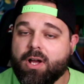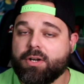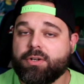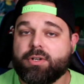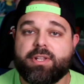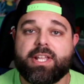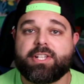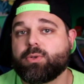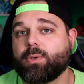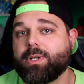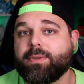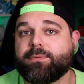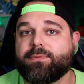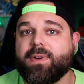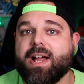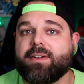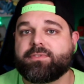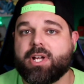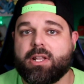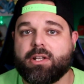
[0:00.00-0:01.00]
under that
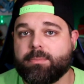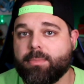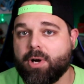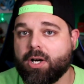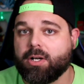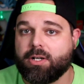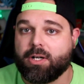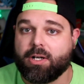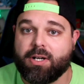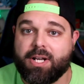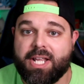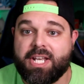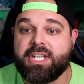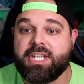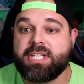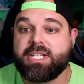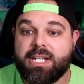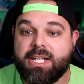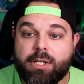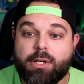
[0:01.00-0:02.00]
$25 marker
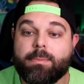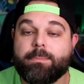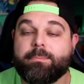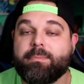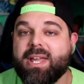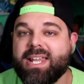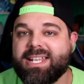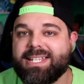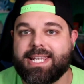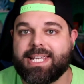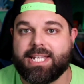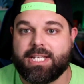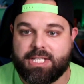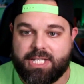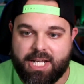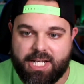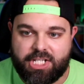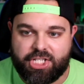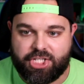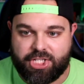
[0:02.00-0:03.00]
in near mint
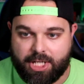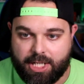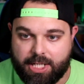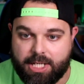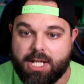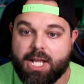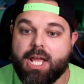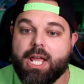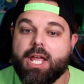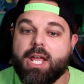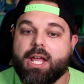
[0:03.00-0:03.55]
condition.